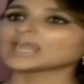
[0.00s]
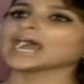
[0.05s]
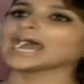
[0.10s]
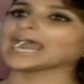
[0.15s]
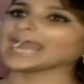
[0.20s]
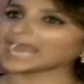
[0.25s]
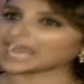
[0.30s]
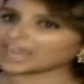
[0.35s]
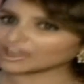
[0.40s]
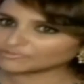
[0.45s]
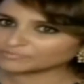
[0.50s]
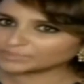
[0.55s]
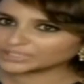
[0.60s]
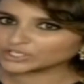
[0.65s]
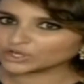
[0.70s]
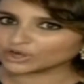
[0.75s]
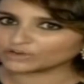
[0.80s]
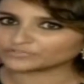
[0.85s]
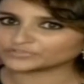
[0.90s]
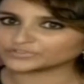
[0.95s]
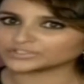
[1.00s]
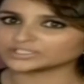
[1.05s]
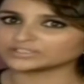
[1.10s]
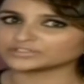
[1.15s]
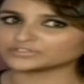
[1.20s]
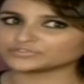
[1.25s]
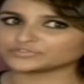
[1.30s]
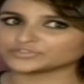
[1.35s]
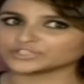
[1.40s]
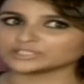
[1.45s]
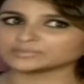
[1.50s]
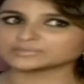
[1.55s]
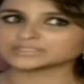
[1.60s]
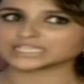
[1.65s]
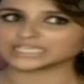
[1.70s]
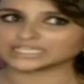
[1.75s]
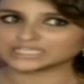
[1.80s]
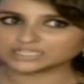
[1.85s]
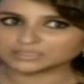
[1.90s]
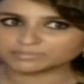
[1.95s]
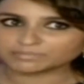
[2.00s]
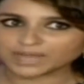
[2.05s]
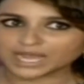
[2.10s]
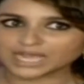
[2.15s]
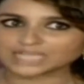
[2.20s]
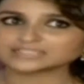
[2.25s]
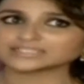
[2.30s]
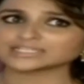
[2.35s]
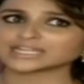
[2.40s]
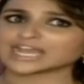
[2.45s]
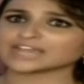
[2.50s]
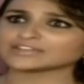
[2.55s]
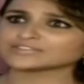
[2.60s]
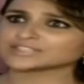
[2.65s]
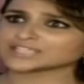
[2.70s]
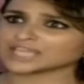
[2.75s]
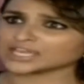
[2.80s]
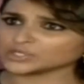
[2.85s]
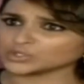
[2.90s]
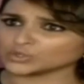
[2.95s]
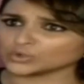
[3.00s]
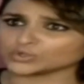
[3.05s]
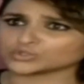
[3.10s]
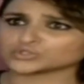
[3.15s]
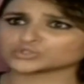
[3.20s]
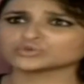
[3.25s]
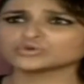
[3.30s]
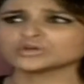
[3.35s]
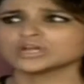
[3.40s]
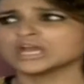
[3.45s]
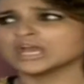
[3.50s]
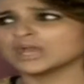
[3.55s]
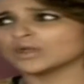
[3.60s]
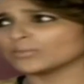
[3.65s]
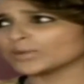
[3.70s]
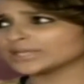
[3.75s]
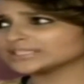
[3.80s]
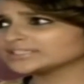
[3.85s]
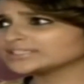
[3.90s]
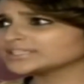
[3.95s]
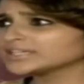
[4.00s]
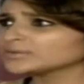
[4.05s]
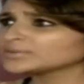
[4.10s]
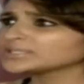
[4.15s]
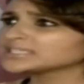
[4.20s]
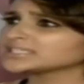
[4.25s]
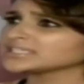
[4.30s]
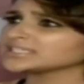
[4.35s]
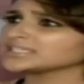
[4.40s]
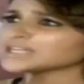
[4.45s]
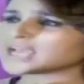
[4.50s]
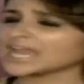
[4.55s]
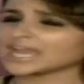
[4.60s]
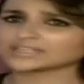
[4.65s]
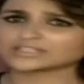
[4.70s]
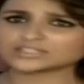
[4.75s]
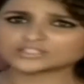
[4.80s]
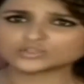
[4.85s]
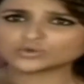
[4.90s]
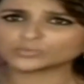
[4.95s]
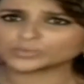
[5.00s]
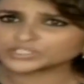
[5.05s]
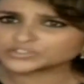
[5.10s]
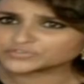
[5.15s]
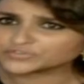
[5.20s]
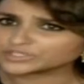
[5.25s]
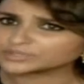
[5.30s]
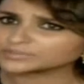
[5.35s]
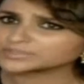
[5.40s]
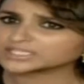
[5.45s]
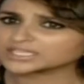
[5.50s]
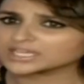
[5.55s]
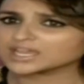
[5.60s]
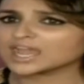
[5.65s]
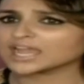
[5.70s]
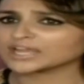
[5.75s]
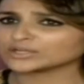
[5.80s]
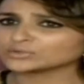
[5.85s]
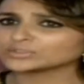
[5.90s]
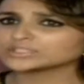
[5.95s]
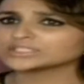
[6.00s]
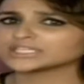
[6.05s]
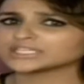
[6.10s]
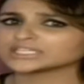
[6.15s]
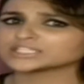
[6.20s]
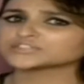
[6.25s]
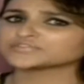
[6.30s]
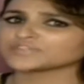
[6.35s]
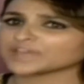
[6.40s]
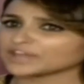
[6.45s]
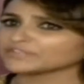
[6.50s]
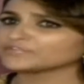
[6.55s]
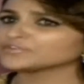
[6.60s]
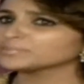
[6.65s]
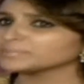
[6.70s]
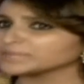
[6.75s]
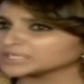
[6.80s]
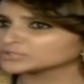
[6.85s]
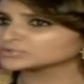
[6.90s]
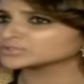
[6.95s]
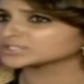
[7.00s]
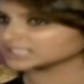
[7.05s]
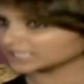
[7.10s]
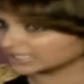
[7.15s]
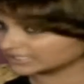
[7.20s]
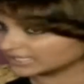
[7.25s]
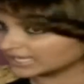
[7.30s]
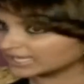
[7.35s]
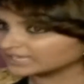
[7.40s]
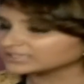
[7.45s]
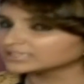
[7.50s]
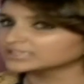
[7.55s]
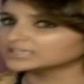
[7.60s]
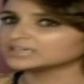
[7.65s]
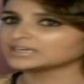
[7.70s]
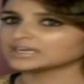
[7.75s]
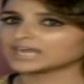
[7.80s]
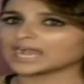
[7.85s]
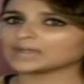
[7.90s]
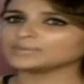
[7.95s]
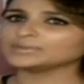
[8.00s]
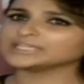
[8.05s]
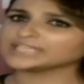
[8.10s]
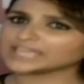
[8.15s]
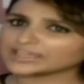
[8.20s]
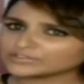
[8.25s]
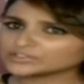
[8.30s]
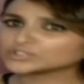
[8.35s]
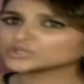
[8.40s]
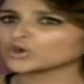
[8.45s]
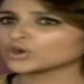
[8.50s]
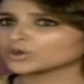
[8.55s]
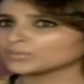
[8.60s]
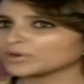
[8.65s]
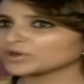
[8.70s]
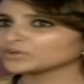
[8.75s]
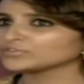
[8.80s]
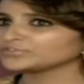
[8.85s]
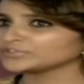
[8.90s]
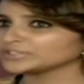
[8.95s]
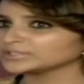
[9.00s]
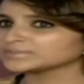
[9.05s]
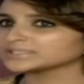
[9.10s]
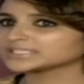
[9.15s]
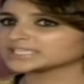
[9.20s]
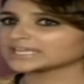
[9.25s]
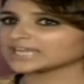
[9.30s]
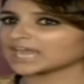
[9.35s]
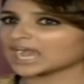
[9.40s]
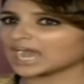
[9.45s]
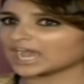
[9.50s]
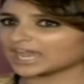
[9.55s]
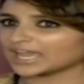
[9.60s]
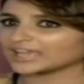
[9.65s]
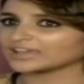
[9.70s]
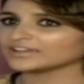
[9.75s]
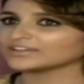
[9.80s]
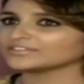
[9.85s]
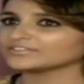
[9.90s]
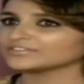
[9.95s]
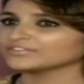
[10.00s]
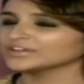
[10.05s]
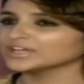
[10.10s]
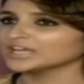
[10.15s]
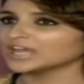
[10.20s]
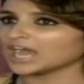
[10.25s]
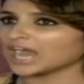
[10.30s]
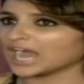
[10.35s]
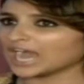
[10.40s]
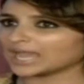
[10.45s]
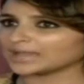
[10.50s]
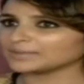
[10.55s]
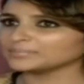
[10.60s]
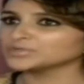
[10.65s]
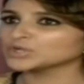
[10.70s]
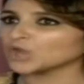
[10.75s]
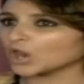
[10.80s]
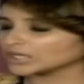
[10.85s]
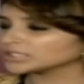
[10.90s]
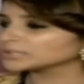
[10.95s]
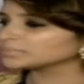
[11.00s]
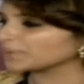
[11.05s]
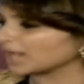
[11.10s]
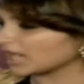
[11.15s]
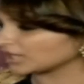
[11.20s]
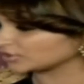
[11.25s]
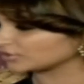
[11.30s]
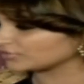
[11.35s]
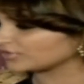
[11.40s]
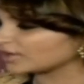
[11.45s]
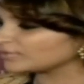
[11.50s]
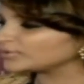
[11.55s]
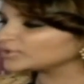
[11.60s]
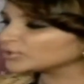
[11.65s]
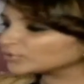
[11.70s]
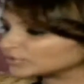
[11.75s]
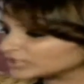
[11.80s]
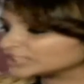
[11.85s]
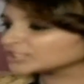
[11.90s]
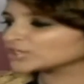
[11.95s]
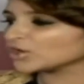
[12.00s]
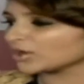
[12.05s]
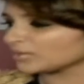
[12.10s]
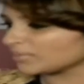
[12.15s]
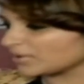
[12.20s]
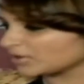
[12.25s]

I have been offered films in the past that I have said no to. Whether they are with senior actors or which films they are, I don't think it's fair for me to say that. I will never talk about films that I am, I am not a part of. I will only talk